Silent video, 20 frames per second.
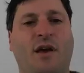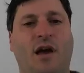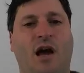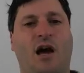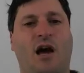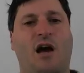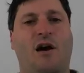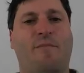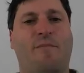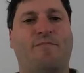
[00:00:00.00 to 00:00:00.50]

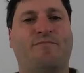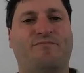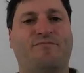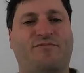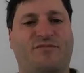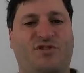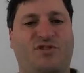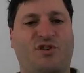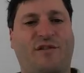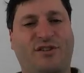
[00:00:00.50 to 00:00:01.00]

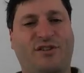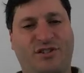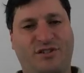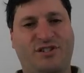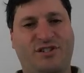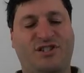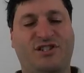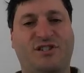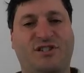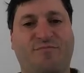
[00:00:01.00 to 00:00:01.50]
So obviously
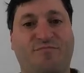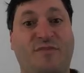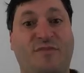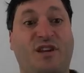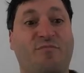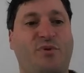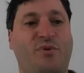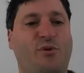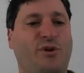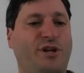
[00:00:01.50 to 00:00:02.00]
this is
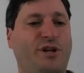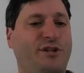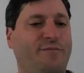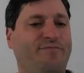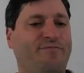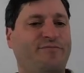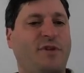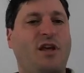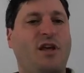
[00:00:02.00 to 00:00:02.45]
in Poland.